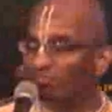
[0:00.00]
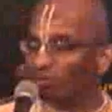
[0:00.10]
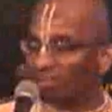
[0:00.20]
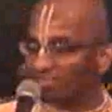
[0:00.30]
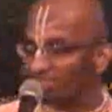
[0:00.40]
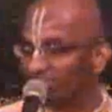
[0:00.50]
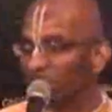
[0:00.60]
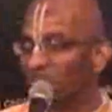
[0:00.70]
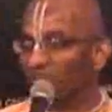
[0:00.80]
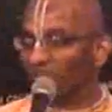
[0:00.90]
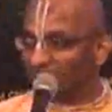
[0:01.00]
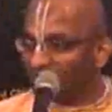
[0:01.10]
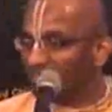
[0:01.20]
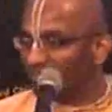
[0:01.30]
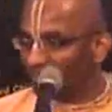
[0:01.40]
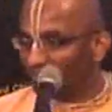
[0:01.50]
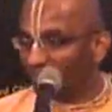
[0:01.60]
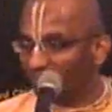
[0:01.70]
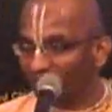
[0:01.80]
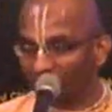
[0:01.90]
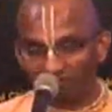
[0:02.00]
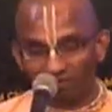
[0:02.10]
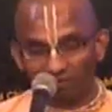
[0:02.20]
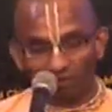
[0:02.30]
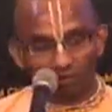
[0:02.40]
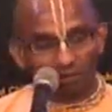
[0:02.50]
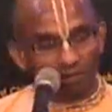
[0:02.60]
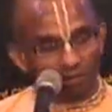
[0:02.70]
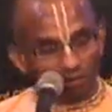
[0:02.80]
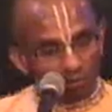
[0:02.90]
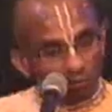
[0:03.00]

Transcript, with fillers: for existence of existence means, okay,